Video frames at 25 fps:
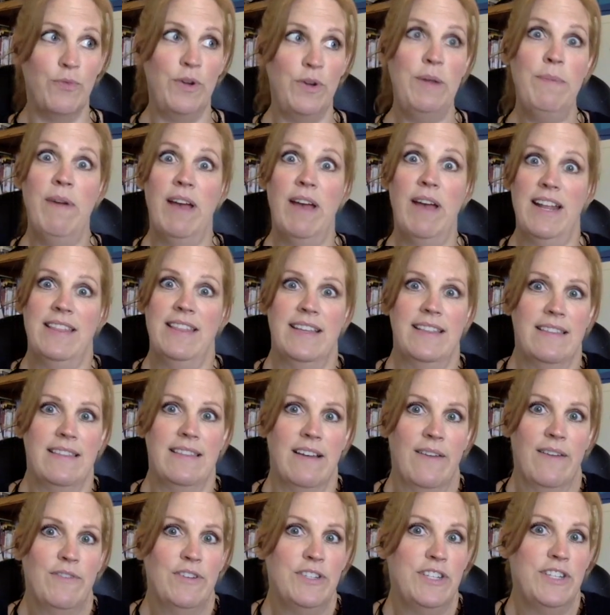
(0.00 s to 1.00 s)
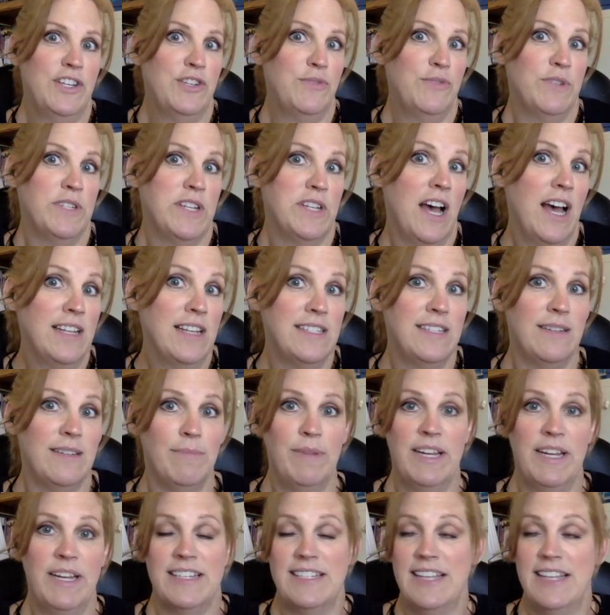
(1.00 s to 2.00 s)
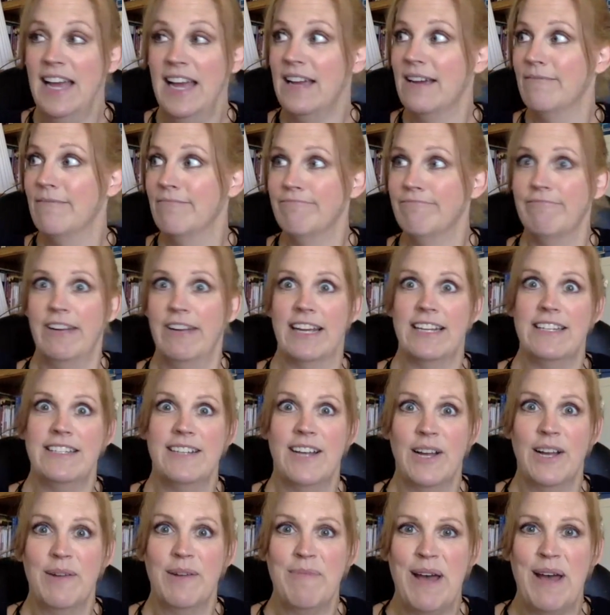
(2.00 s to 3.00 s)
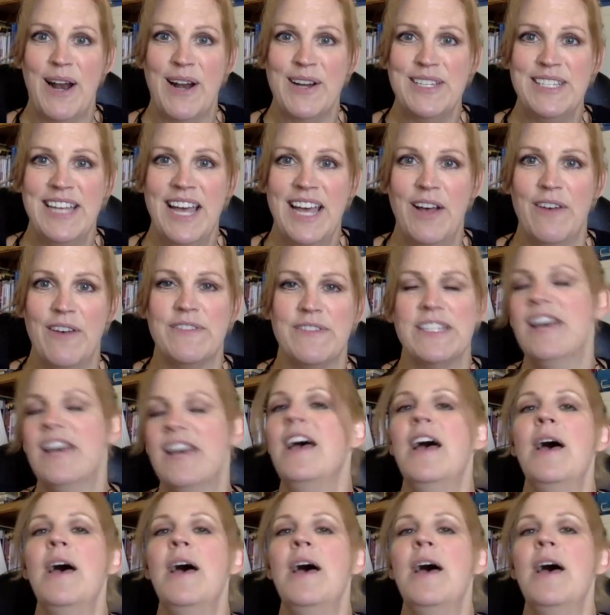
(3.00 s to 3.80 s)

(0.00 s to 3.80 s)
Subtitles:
We might have thought the conversation was awesome because, heck, we got to talk about ourselves.